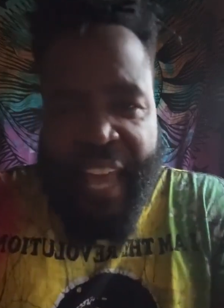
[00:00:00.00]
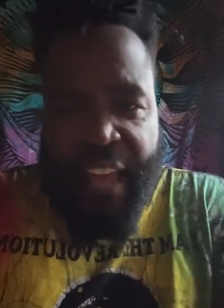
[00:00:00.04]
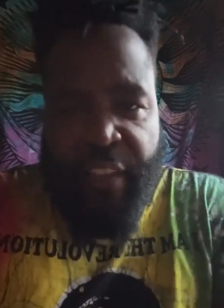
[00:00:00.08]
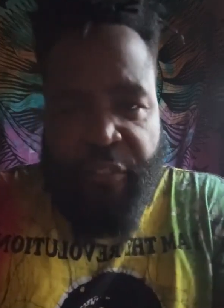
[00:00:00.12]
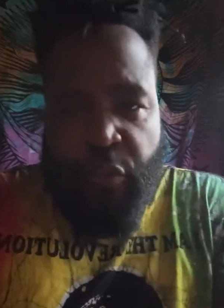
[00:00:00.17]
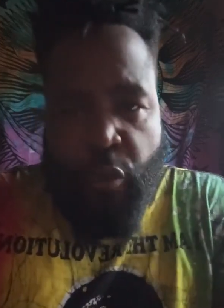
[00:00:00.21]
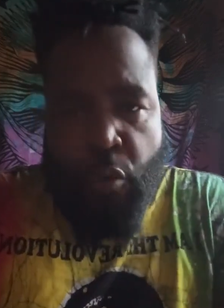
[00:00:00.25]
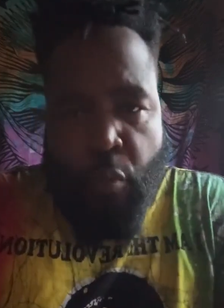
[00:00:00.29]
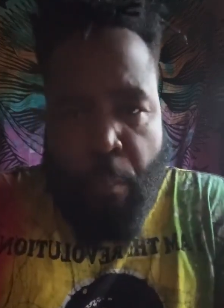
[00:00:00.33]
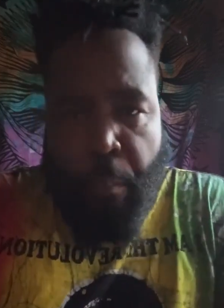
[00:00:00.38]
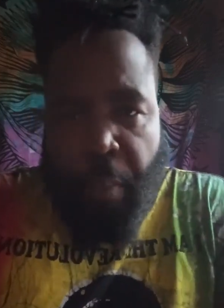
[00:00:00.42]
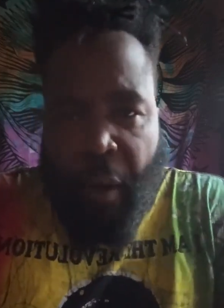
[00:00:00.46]

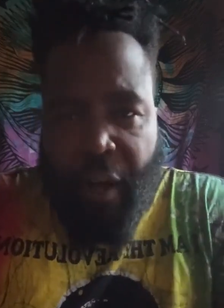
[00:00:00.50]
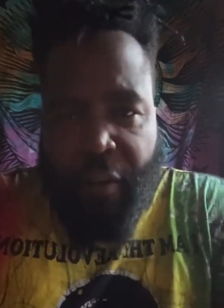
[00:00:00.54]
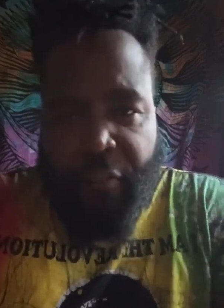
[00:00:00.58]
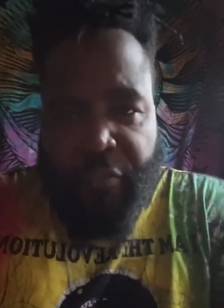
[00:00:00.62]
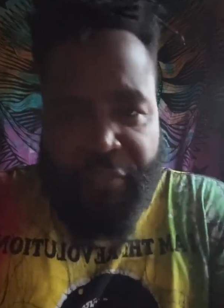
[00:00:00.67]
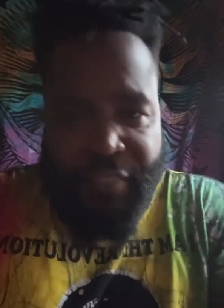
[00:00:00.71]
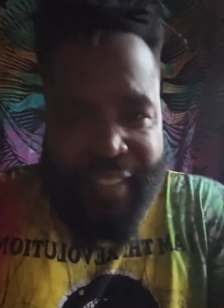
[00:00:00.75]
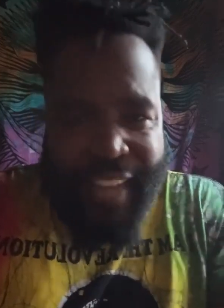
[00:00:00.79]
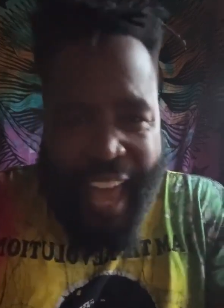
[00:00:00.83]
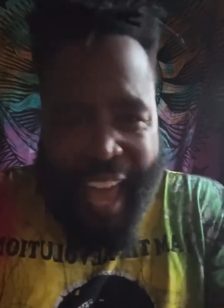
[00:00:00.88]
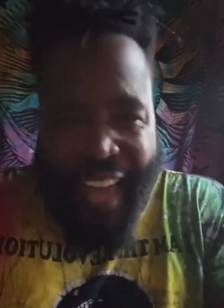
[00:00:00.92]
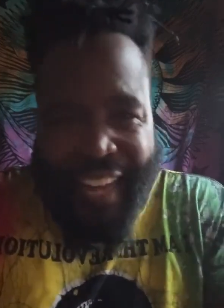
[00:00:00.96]
gave you
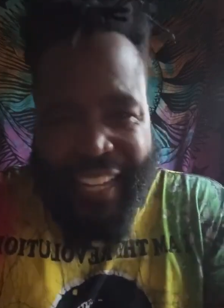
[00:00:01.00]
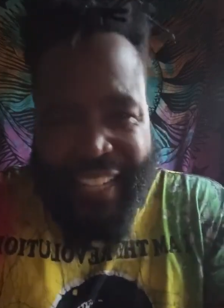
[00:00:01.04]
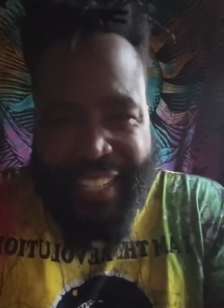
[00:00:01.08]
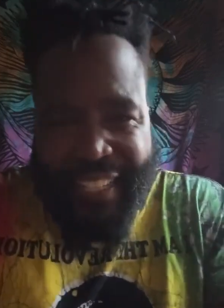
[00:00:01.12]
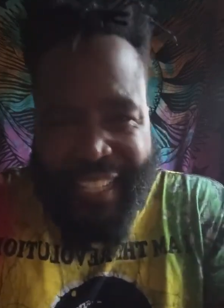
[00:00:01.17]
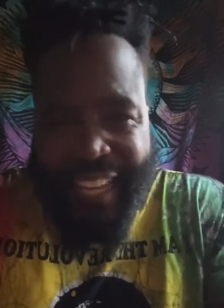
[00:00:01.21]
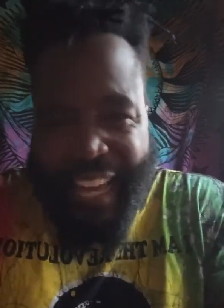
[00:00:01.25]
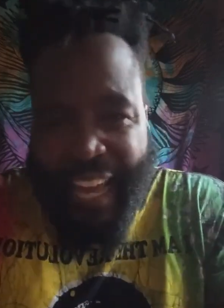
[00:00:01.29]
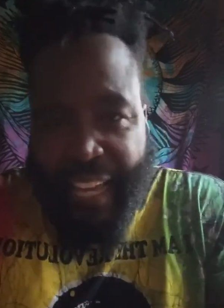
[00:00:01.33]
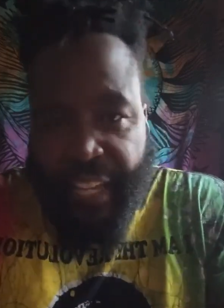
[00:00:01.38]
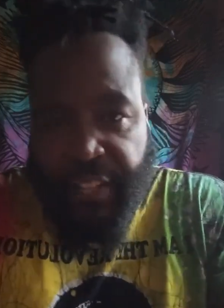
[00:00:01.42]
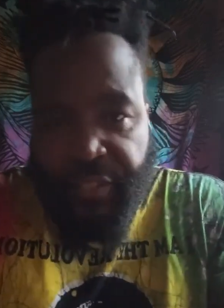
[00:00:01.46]
Puff
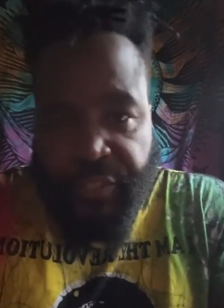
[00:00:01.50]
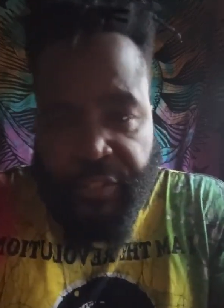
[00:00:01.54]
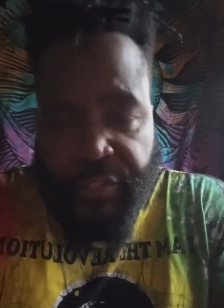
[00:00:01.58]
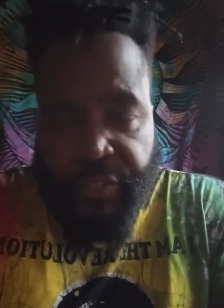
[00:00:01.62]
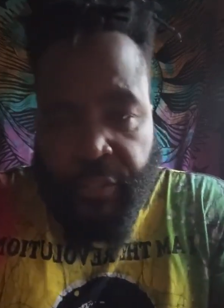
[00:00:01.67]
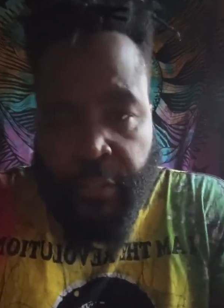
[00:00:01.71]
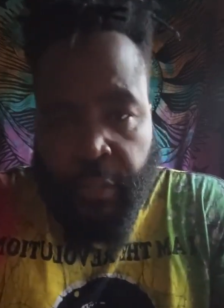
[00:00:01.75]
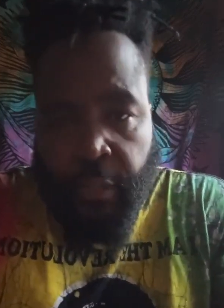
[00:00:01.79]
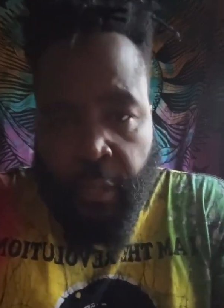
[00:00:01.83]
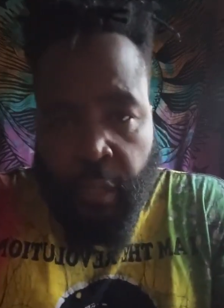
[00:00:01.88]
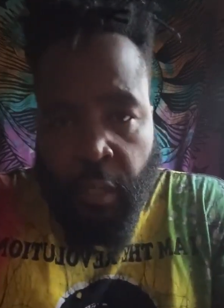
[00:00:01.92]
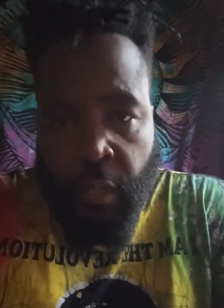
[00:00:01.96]
Daddy's
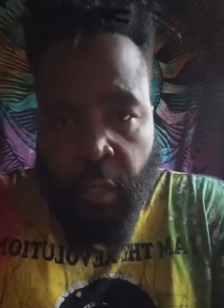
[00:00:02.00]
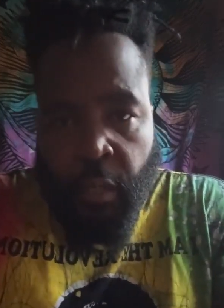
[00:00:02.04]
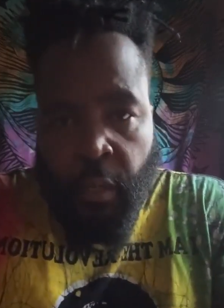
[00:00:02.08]
case.